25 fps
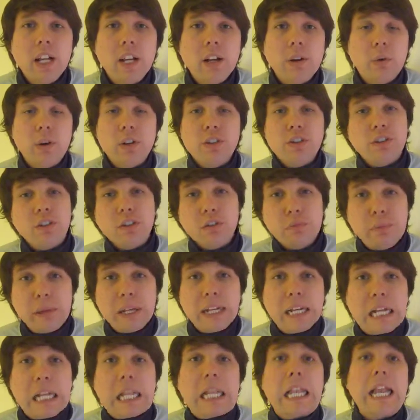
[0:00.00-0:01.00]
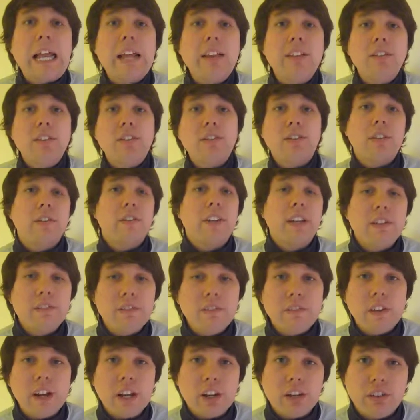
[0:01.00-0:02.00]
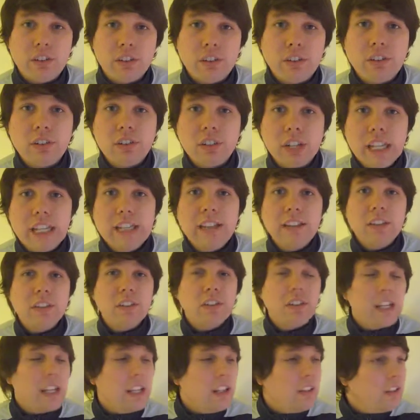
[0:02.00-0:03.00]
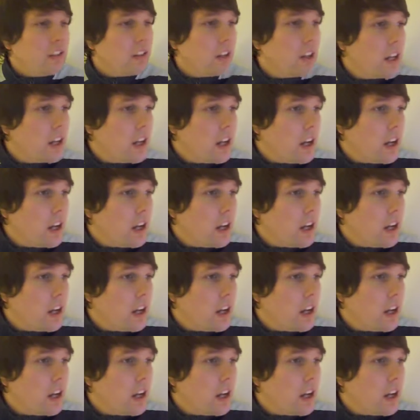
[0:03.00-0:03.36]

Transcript: once you've been cleansed of an infectious skin disease.